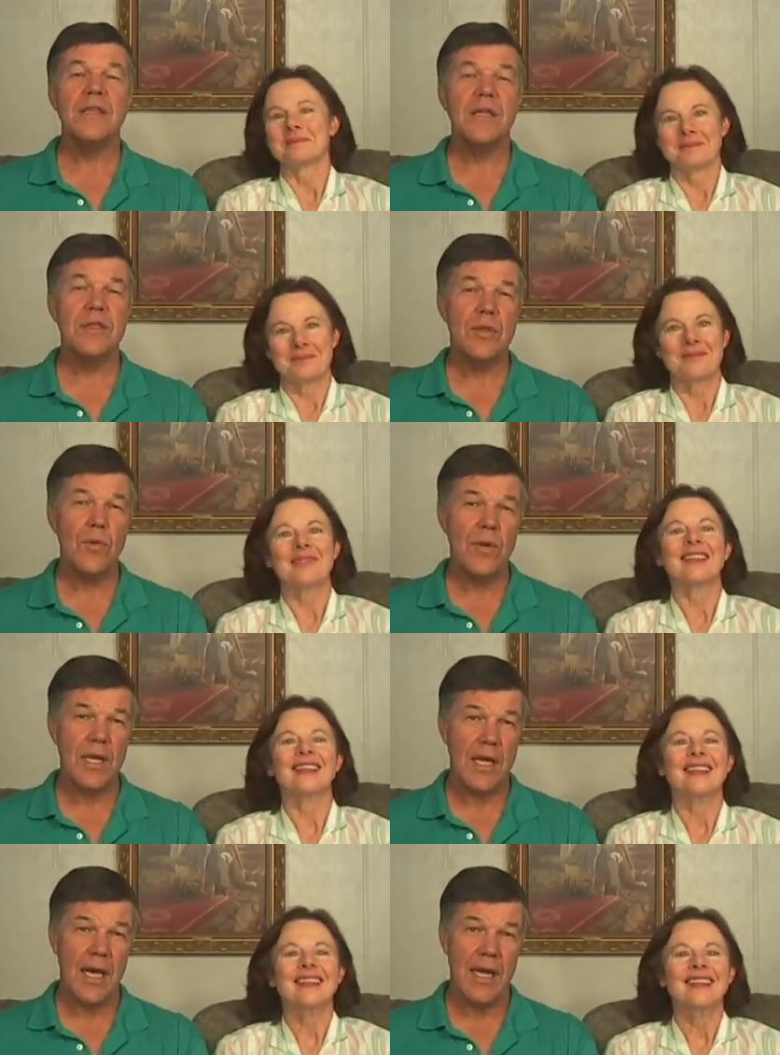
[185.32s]
Speaker 1: in the authority
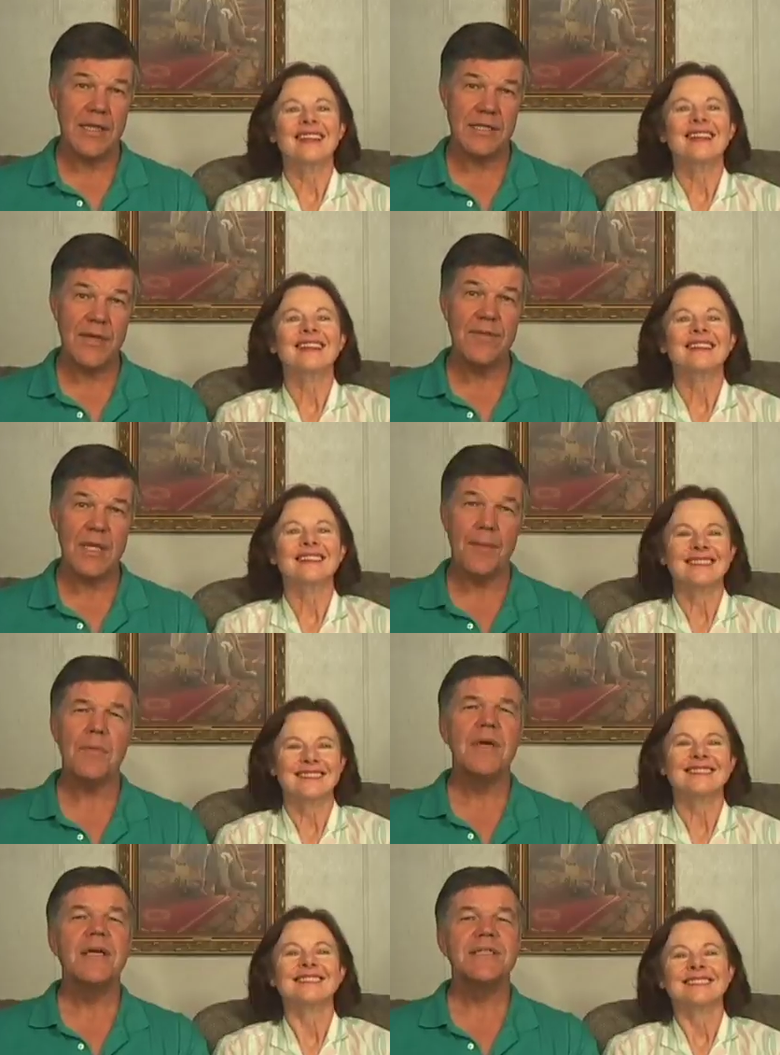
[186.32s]
God has given them
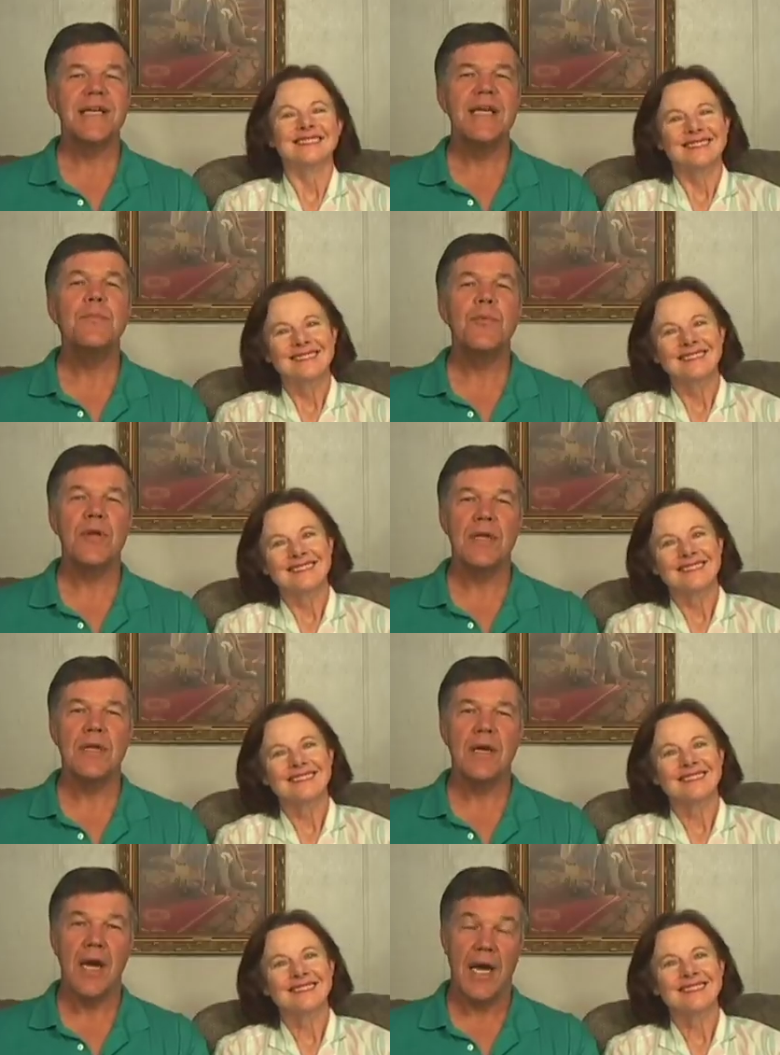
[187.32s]
to imprint
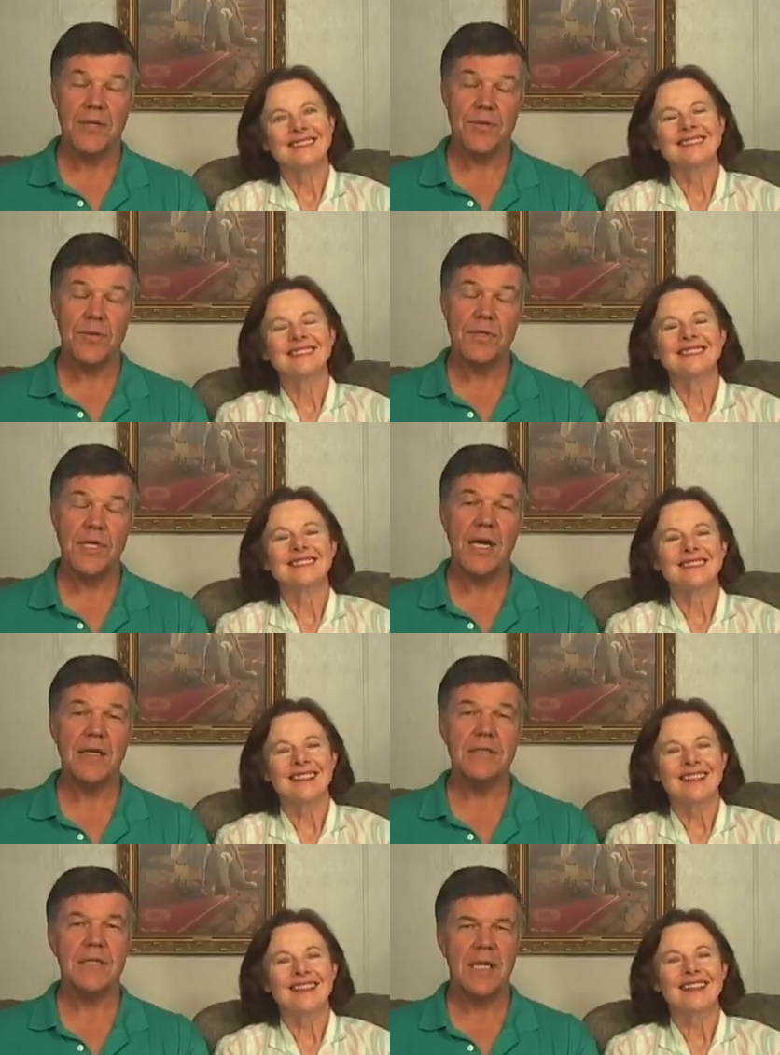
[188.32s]
onto their
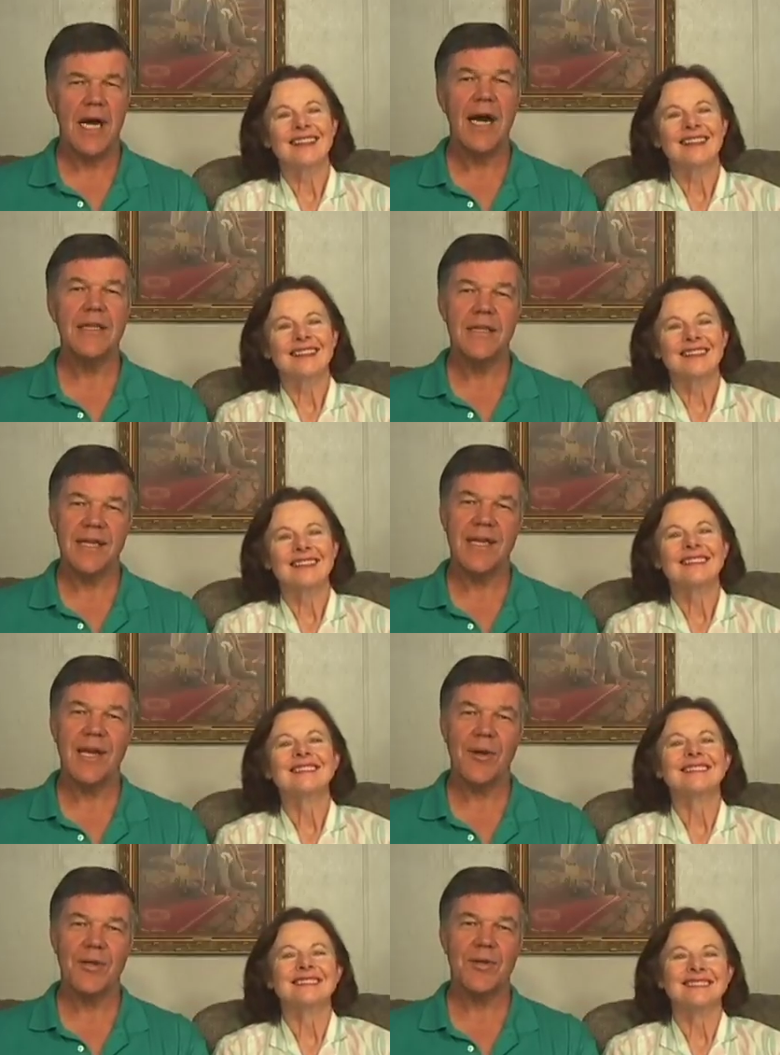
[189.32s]
child godly
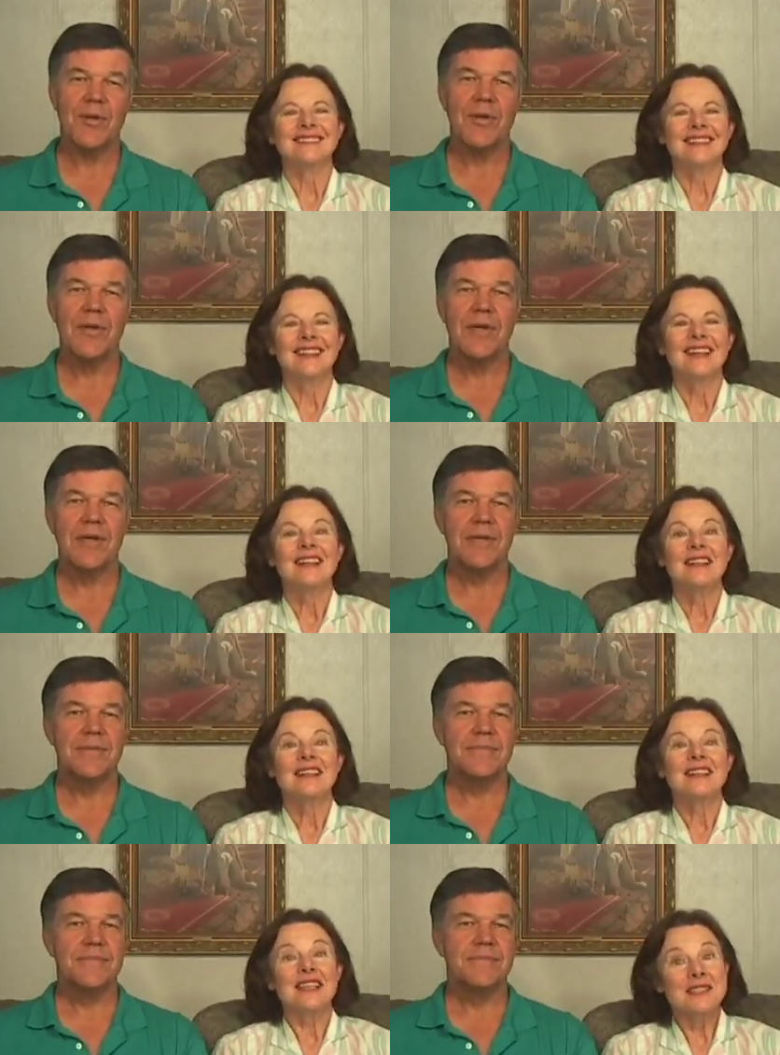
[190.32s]
character.
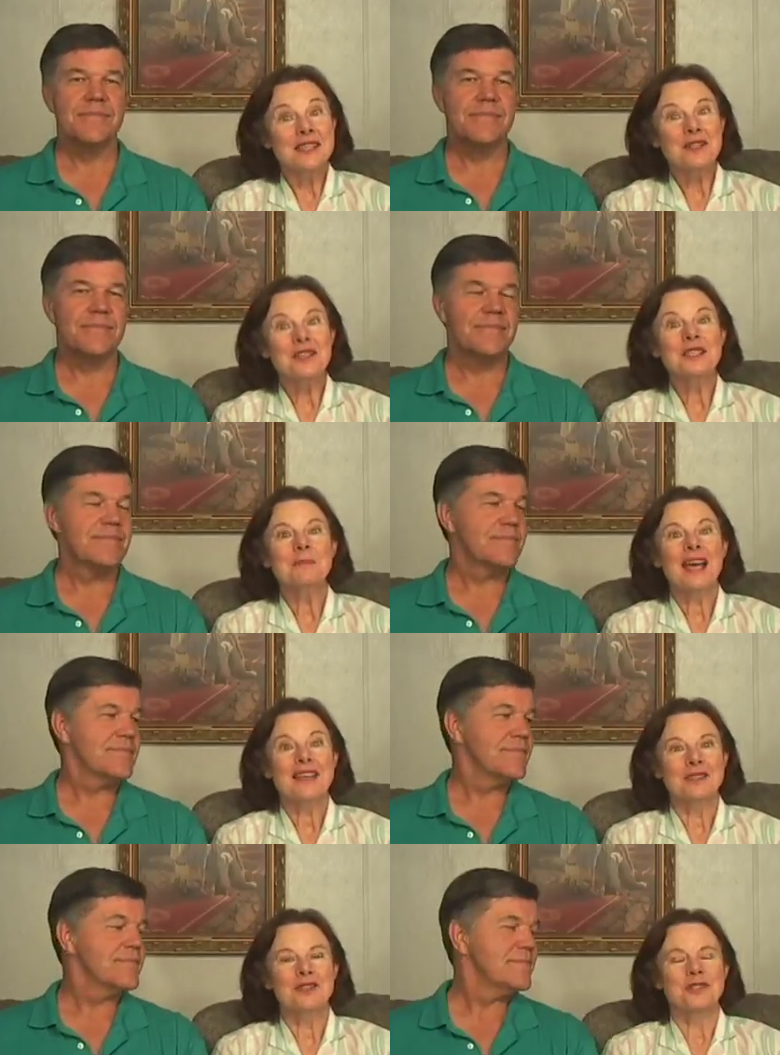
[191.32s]
Speaker 2: Consider these
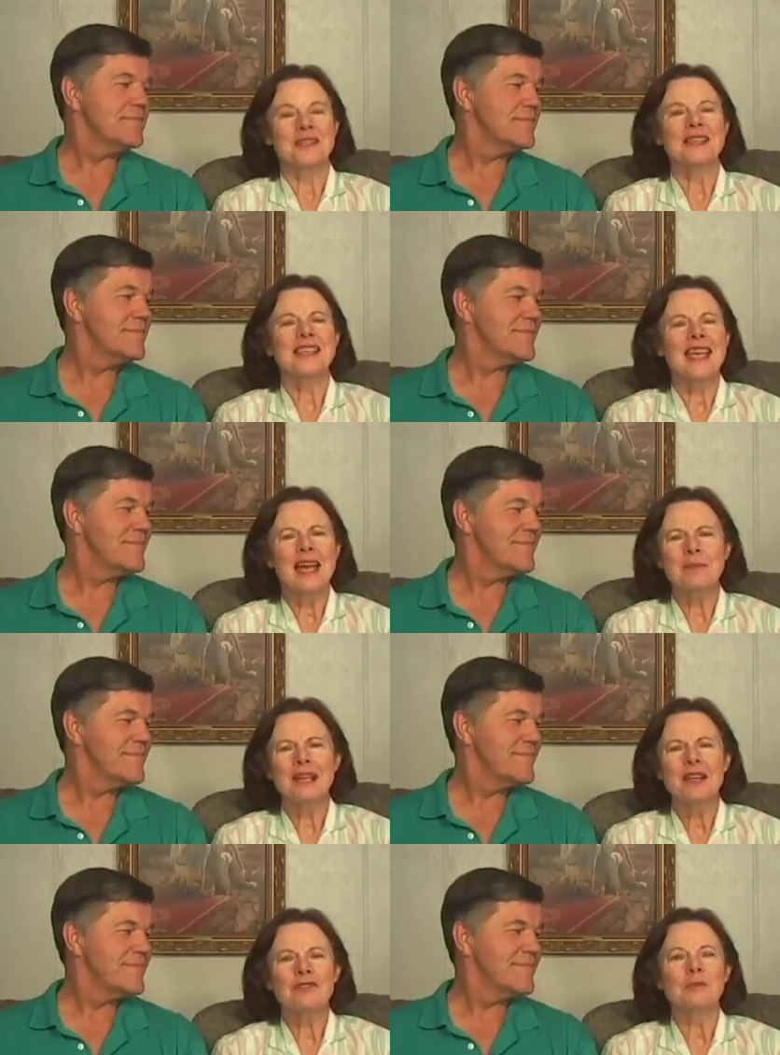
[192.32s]
passages as they
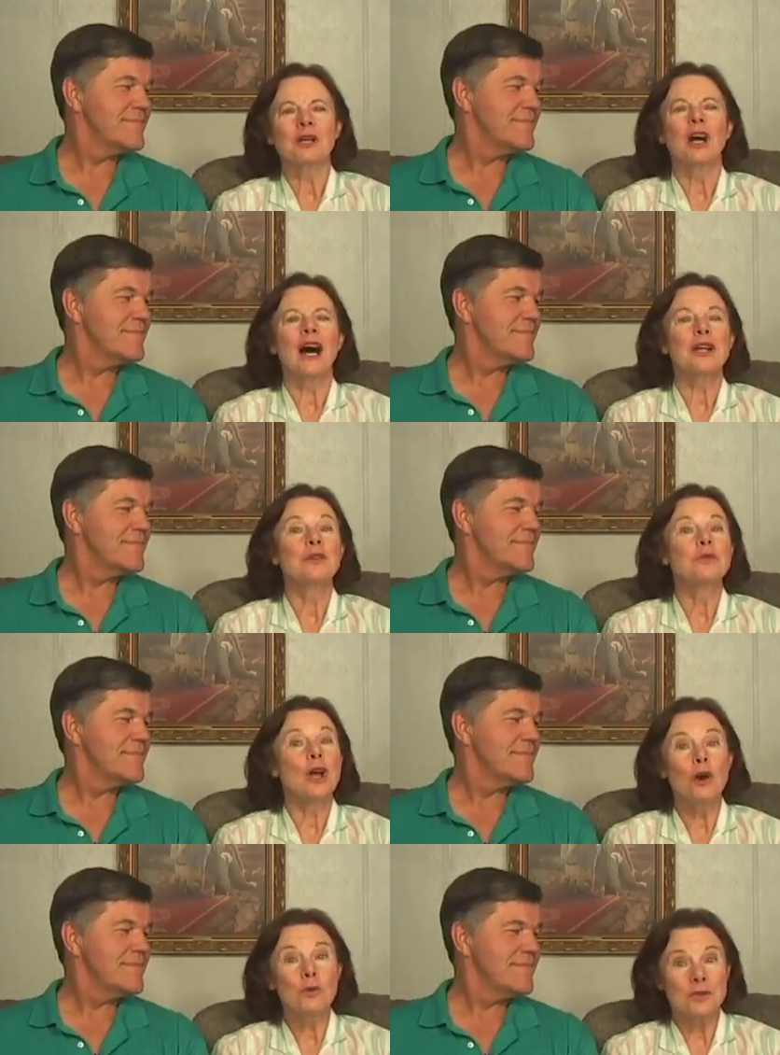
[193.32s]
emanate from a God who
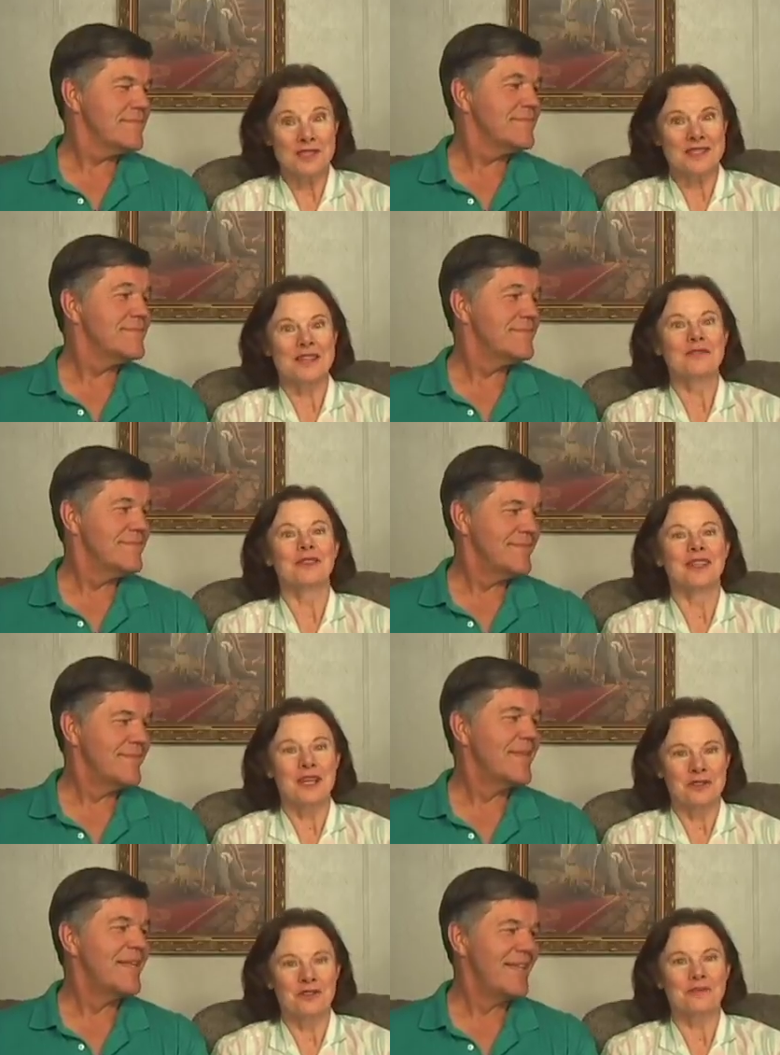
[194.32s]
knows the sinful
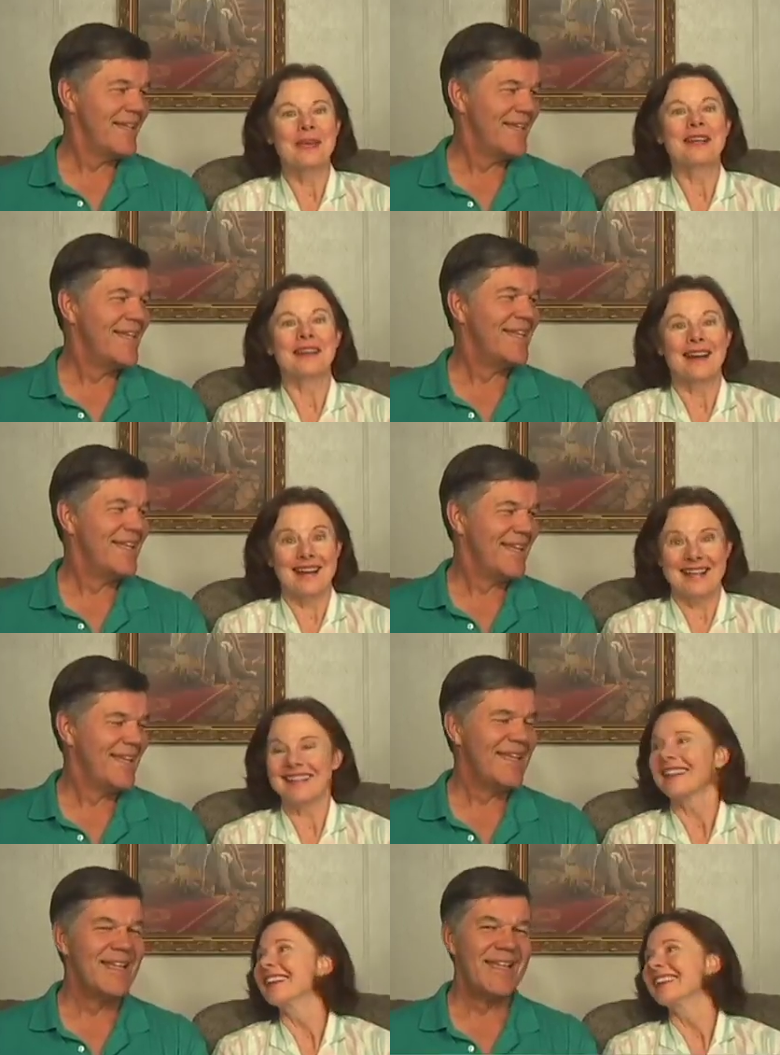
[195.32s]
nature of mankind.